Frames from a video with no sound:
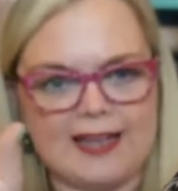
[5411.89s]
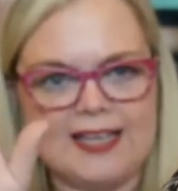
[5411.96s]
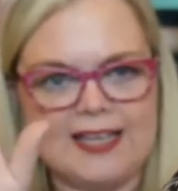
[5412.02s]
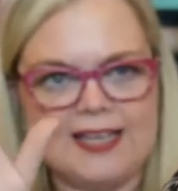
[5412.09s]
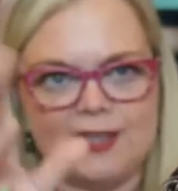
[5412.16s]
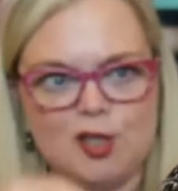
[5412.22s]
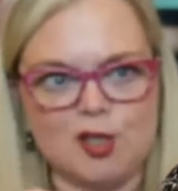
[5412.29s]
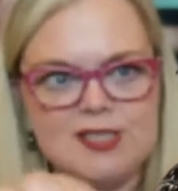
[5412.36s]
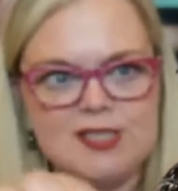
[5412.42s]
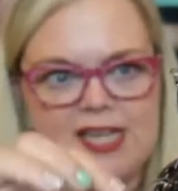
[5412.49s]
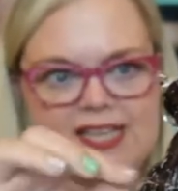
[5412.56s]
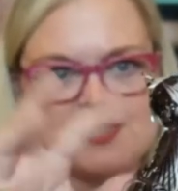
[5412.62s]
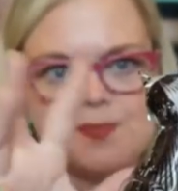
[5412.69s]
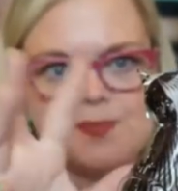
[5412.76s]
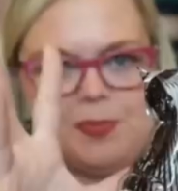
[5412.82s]
it looks like
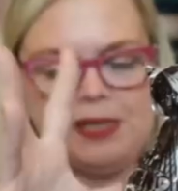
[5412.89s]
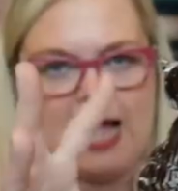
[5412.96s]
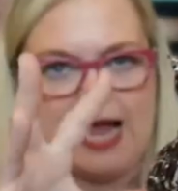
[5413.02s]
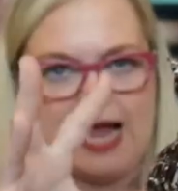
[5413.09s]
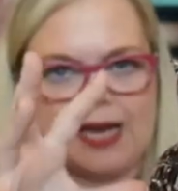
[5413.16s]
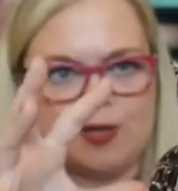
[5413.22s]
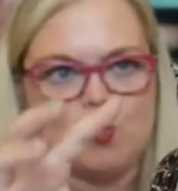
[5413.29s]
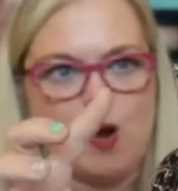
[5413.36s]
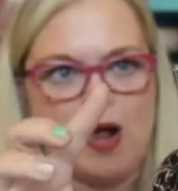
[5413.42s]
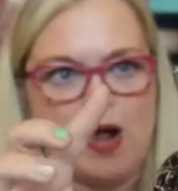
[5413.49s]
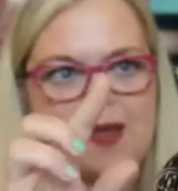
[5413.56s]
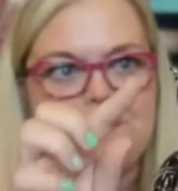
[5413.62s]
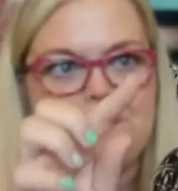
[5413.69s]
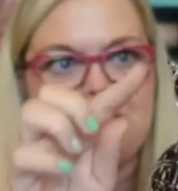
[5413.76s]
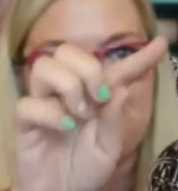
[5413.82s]
it's black and
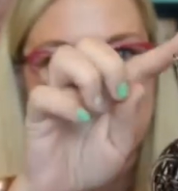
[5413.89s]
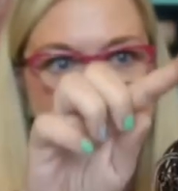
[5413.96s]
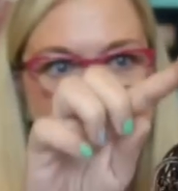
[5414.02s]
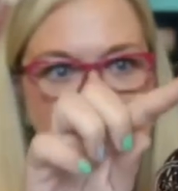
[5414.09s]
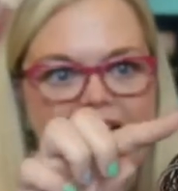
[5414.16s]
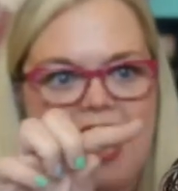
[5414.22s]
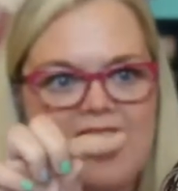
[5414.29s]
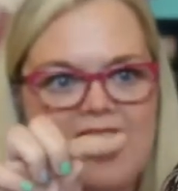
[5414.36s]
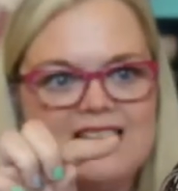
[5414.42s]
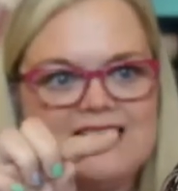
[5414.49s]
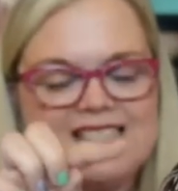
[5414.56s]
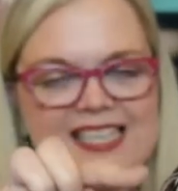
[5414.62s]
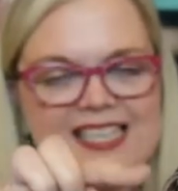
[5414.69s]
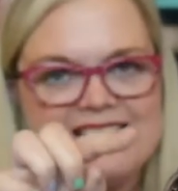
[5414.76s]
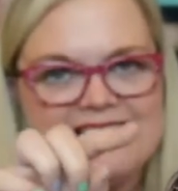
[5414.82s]
white, but the lines
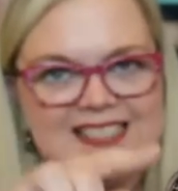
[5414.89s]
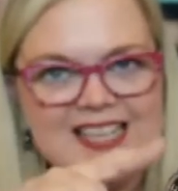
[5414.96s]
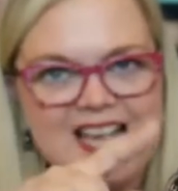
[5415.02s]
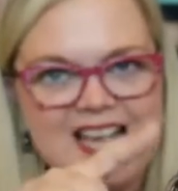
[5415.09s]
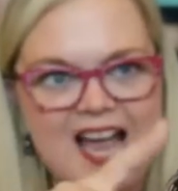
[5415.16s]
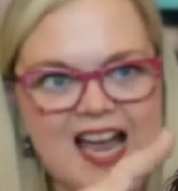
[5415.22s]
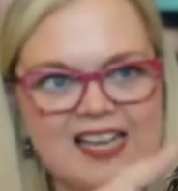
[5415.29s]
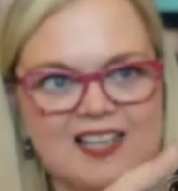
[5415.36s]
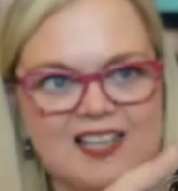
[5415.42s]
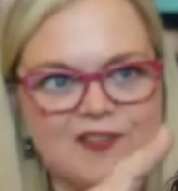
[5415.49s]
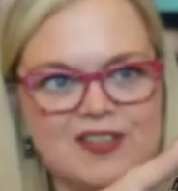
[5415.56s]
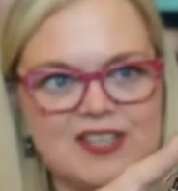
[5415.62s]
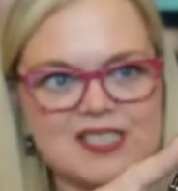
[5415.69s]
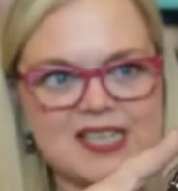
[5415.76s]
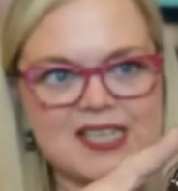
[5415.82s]
inside of
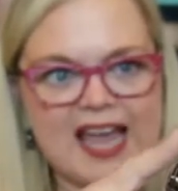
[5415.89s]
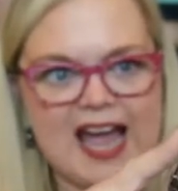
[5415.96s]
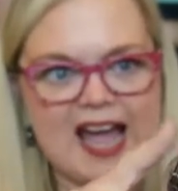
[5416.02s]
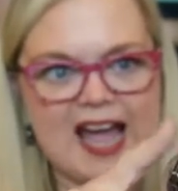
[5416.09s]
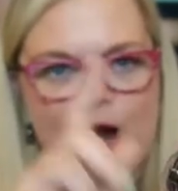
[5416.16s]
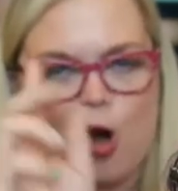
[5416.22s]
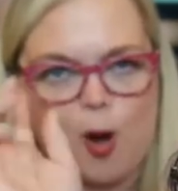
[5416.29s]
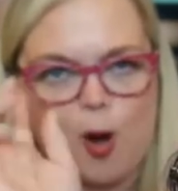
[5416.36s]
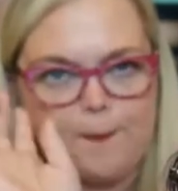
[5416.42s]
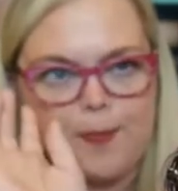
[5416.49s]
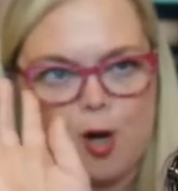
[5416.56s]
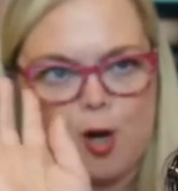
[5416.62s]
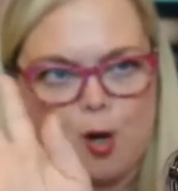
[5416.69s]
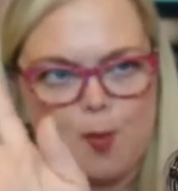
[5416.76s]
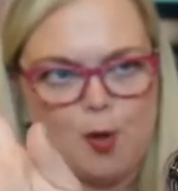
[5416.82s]
this cat are
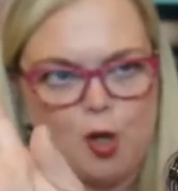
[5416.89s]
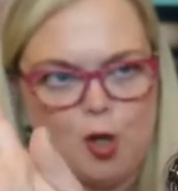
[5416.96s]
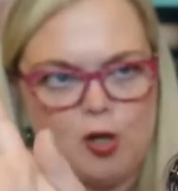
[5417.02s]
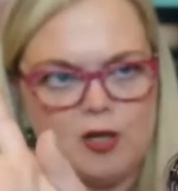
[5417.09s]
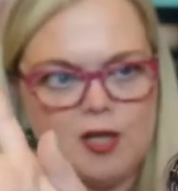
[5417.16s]
purple.